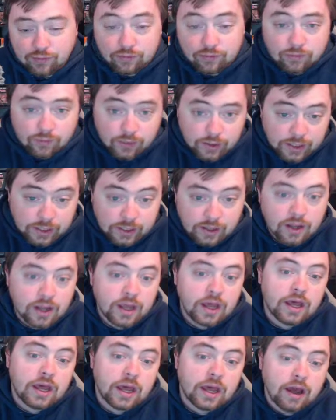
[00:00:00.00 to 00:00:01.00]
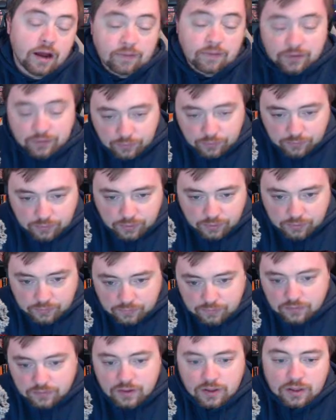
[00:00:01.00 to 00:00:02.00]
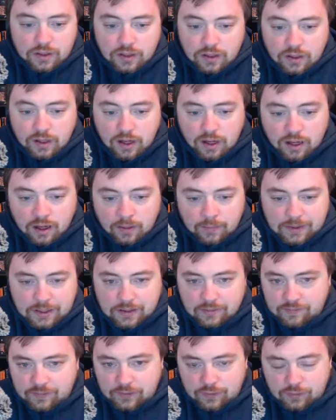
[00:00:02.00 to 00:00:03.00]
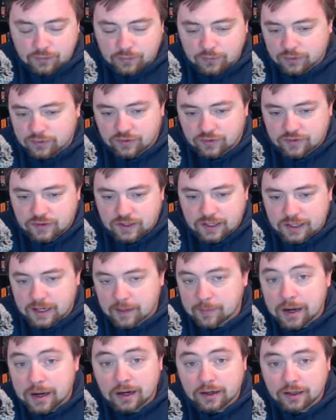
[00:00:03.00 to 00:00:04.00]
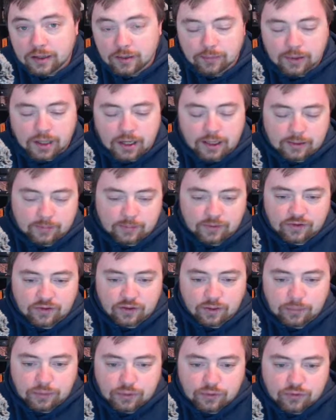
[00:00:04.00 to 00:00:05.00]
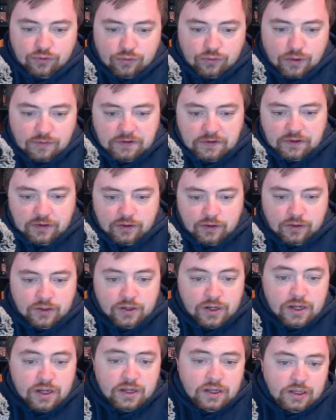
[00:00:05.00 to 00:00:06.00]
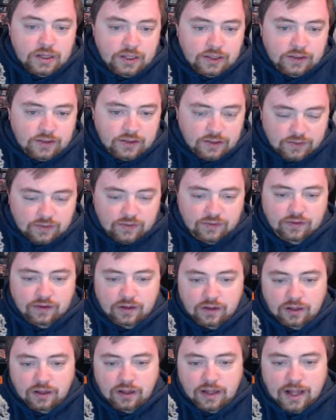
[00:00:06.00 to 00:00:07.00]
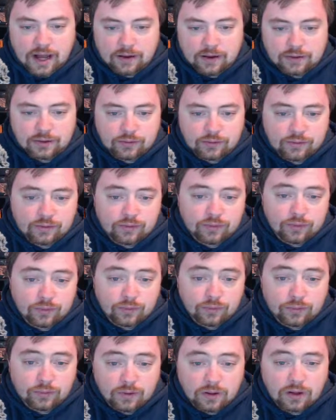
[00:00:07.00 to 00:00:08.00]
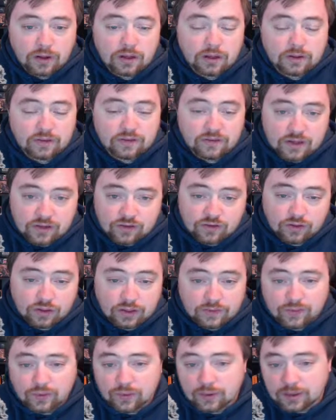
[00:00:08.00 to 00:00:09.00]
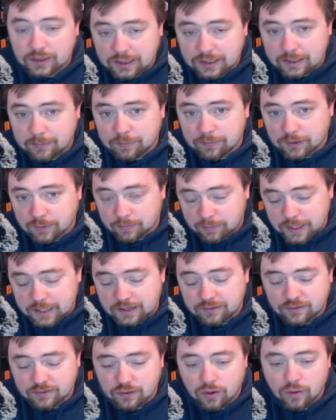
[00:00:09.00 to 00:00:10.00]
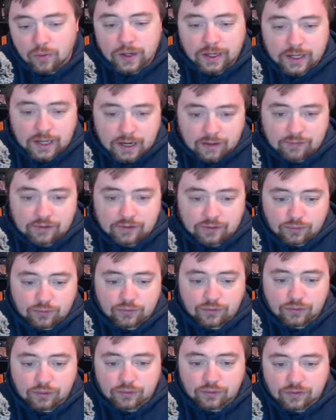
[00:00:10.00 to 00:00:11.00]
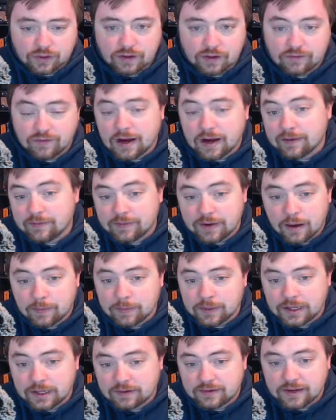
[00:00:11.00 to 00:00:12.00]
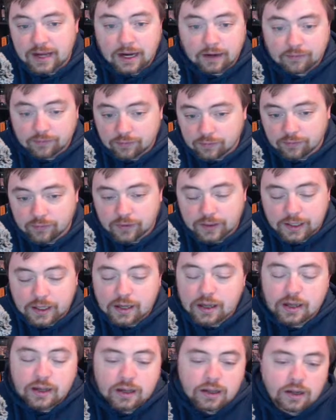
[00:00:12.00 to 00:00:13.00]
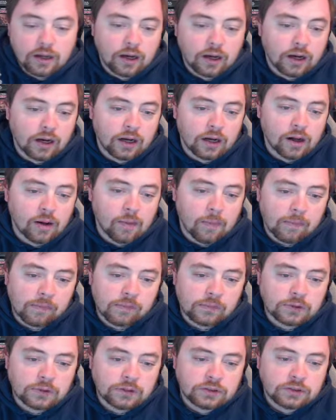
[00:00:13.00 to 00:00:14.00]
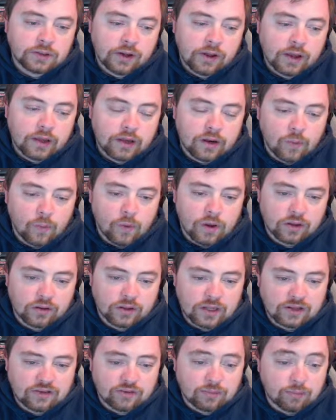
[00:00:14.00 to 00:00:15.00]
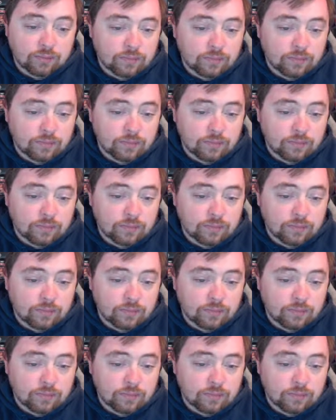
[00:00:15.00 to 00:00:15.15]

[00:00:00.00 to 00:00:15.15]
for free every 2 turns. If you're just saying, I'm not going to block, I'm just going to boost you every turn, this is going to allow you to essentially, if you can keep the pace going, every 2 turns get a 5 dominate attack for free. Whether